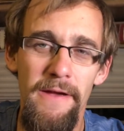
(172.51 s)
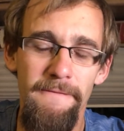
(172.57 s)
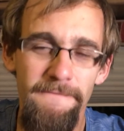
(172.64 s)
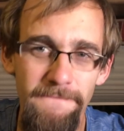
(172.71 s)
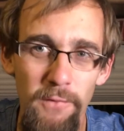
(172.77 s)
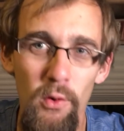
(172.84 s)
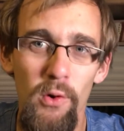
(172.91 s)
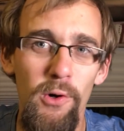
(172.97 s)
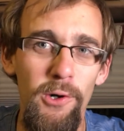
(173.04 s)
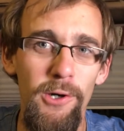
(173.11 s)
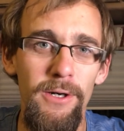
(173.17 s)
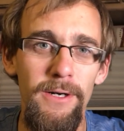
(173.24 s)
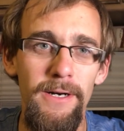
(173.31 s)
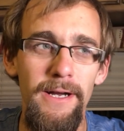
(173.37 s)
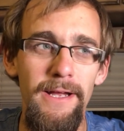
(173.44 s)

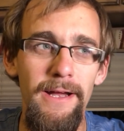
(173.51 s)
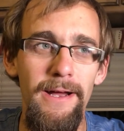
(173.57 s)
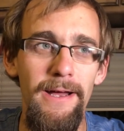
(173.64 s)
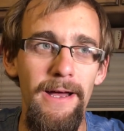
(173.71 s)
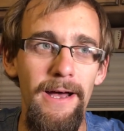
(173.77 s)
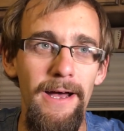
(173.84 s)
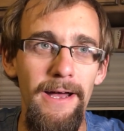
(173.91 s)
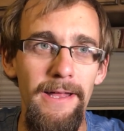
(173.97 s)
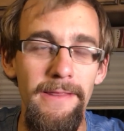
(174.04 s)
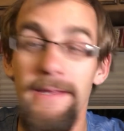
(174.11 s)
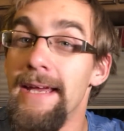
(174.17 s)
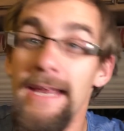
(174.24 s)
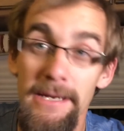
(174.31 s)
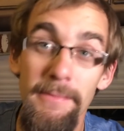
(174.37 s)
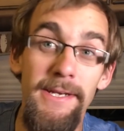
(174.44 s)
for
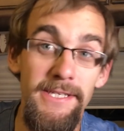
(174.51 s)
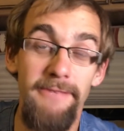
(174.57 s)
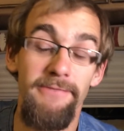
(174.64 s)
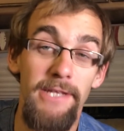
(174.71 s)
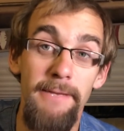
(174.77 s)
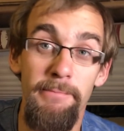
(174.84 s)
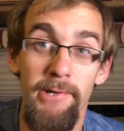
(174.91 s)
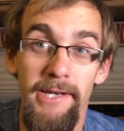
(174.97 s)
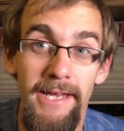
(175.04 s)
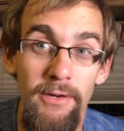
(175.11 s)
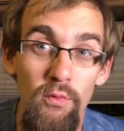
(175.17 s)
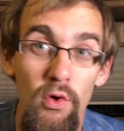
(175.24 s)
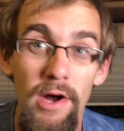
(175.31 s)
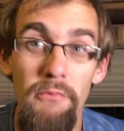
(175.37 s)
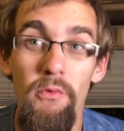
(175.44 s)
the enemies of liberty
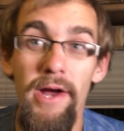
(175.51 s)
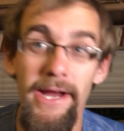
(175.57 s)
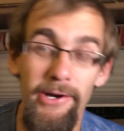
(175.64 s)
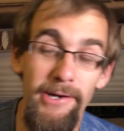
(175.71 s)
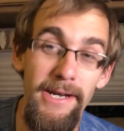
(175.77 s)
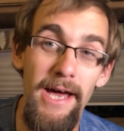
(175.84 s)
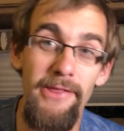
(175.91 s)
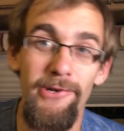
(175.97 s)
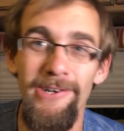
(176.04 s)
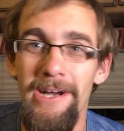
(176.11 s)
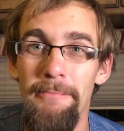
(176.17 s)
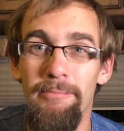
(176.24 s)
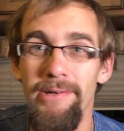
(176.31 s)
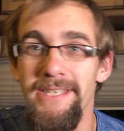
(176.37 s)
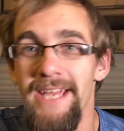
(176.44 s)
in one way or another
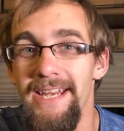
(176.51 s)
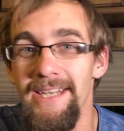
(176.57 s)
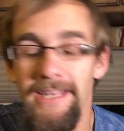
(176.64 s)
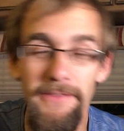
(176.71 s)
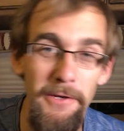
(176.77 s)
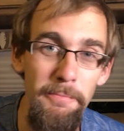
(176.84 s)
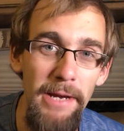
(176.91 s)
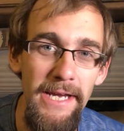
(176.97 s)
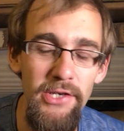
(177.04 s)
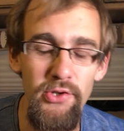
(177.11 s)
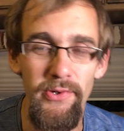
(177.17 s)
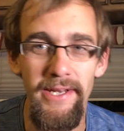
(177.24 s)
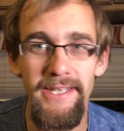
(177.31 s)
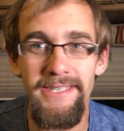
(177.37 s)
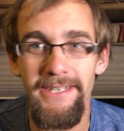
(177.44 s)
and pretending they're
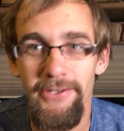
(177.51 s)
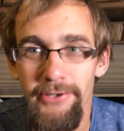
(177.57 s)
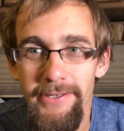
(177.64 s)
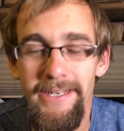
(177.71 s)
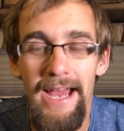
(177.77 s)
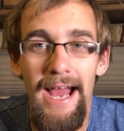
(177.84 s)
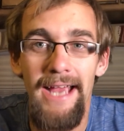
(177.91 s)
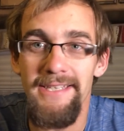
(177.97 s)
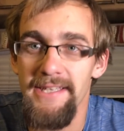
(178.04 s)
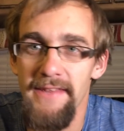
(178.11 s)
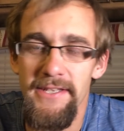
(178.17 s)
patriots and good guys.